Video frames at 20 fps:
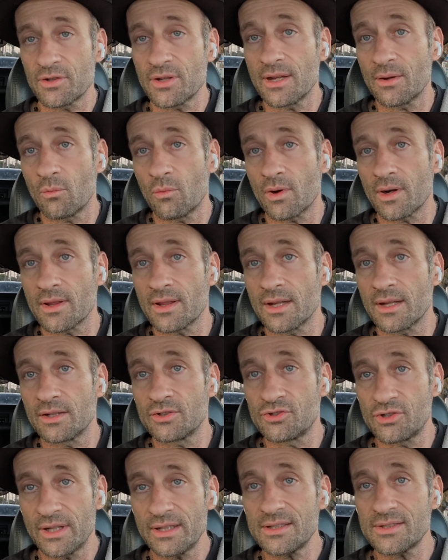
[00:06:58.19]
you get one of the
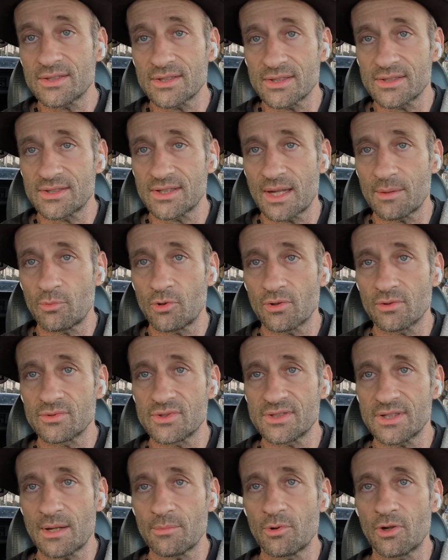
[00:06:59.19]
Genesis
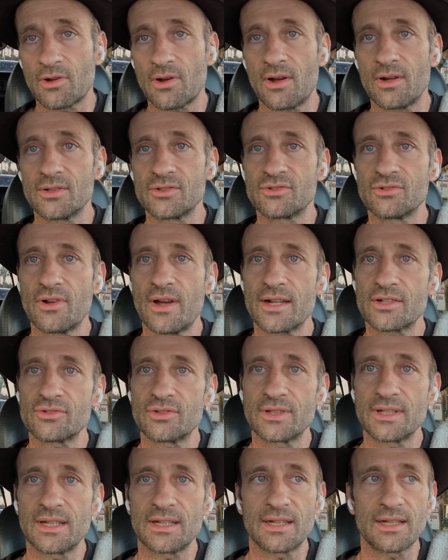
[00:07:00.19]
Cyberkongs, you're
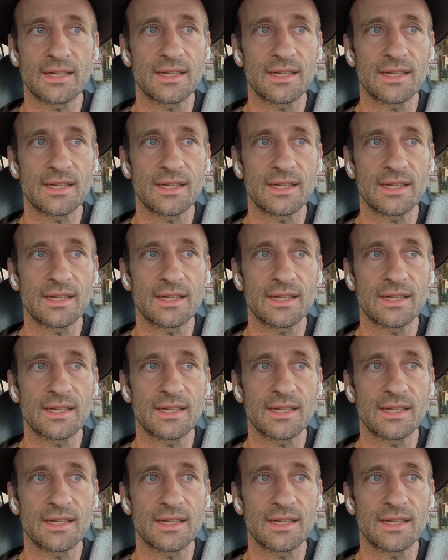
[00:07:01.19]
actually gonna